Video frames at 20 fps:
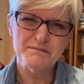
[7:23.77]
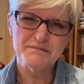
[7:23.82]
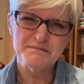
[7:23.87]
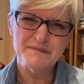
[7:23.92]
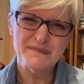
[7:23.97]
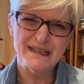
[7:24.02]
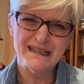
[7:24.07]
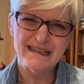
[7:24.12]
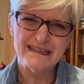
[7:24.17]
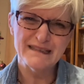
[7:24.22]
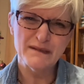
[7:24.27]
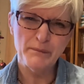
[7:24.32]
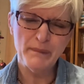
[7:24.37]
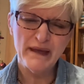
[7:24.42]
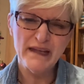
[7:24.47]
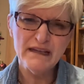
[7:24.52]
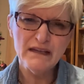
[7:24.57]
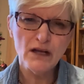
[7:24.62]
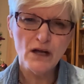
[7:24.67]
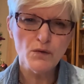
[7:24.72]
Uh,
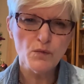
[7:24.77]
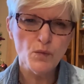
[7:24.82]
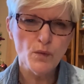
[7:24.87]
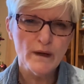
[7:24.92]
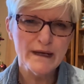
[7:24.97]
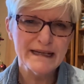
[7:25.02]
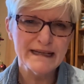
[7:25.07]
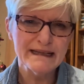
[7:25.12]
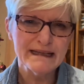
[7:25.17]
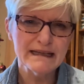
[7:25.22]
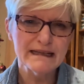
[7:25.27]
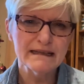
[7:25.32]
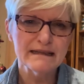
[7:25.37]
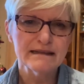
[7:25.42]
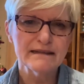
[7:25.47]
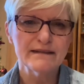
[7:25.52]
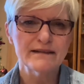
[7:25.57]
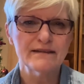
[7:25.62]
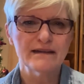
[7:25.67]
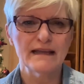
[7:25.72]
depending on what it
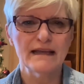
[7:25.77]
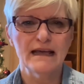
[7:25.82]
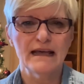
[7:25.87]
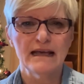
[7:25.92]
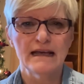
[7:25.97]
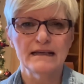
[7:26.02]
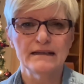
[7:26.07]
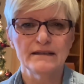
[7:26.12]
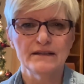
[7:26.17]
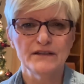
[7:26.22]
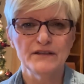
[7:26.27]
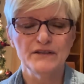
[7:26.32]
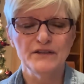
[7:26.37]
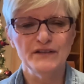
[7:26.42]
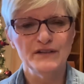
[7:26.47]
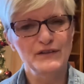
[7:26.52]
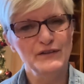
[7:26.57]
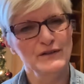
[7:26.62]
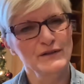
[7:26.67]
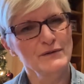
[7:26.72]
is, uh, you,
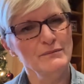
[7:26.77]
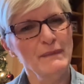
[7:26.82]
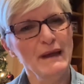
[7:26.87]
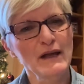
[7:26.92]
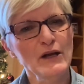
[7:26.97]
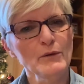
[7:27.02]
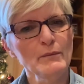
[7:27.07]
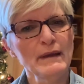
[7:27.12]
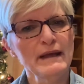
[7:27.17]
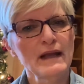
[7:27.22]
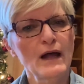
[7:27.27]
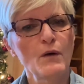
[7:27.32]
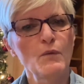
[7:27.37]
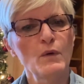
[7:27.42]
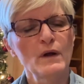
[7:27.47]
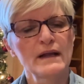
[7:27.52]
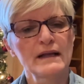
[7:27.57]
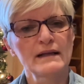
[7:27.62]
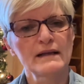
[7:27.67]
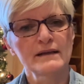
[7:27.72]
you may or may not
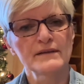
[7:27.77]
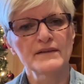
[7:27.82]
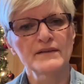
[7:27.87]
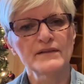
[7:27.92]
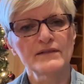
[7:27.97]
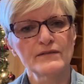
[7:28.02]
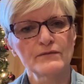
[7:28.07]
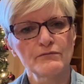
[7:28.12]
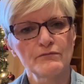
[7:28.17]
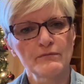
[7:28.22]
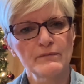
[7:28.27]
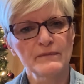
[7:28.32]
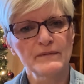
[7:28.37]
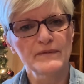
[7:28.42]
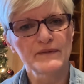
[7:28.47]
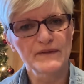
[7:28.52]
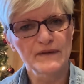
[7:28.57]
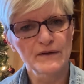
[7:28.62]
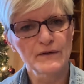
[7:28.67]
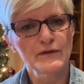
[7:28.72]
want to
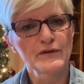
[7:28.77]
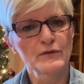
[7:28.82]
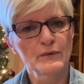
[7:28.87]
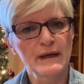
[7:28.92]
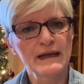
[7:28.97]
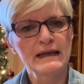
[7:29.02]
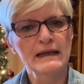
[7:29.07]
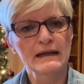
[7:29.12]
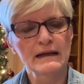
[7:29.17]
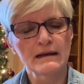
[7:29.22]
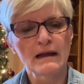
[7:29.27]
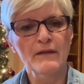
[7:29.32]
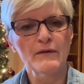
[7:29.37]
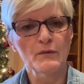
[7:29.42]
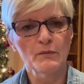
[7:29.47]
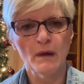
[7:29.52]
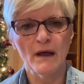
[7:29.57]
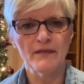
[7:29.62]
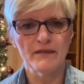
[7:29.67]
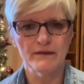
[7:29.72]
consider doing it another
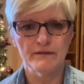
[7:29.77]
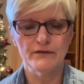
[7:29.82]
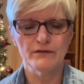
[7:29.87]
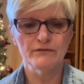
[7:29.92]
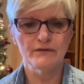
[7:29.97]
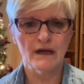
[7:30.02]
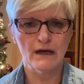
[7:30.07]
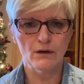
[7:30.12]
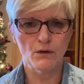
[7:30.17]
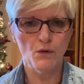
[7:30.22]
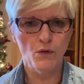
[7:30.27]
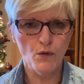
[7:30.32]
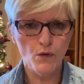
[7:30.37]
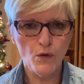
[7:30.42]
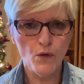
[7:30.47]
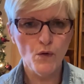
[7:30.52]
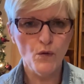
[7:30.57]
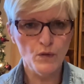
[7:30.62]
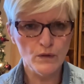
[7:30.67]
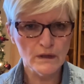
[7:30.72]
month if you've got a
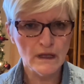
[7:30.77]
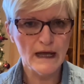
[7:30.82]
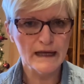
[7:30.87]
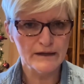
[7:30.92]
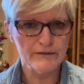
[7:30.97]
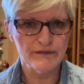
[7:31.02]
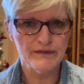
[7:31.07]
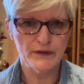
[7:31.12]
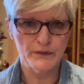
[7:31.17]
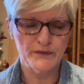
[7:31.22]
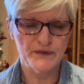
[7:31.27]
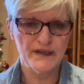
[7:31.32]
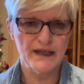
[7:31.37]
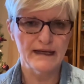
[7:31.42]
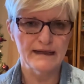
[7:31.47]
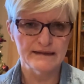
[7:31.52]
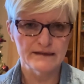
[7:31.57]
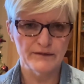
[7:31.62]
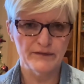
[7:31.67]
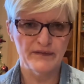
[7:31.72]
whole lot of those
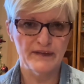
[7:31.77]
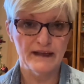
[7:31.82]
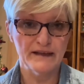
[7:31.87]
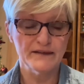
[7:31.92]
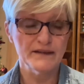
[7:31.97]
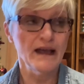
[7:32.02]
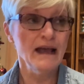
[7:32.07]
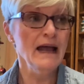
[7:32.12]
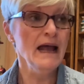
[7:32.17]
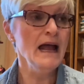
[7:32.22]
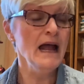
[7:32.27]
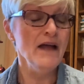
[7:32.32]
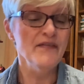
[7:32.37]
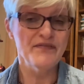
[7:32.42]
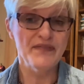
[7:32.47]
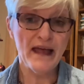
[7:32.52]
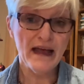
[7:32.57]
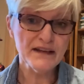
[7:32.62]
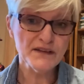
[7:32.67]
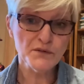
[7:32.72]
kinds of things.
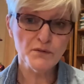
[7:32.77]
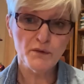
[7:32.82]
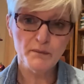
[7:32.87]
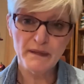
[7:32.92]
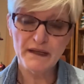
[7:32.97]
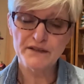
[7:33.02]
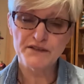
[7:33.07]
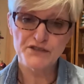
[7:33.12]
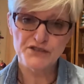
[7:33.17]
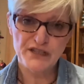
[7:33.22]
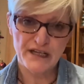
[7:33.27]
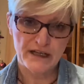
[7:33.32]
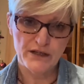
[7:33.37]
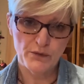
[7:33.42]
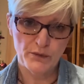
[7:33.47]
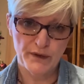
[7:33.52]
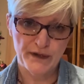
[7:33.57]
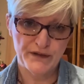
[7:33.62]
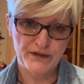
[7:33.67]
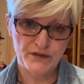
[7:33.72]
That's what makes
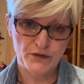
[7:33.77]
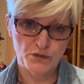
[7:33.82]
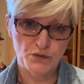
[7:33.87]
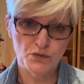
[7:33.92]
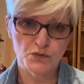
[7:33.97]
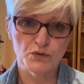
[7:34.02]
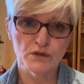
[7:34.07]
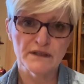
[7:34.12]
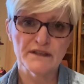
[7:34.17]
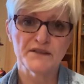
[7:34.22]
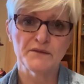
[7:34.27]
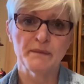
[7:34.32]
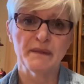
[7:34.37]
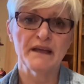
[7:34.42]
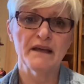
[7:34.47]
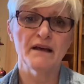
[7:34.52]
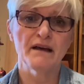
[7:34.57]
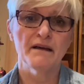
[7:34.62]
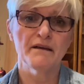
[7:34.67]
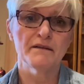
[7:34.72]
January so cool is
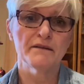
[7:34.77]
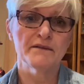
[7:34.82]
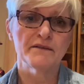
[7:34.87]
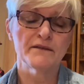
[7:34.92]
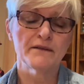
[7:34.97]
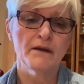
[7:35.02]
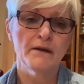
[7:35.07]
because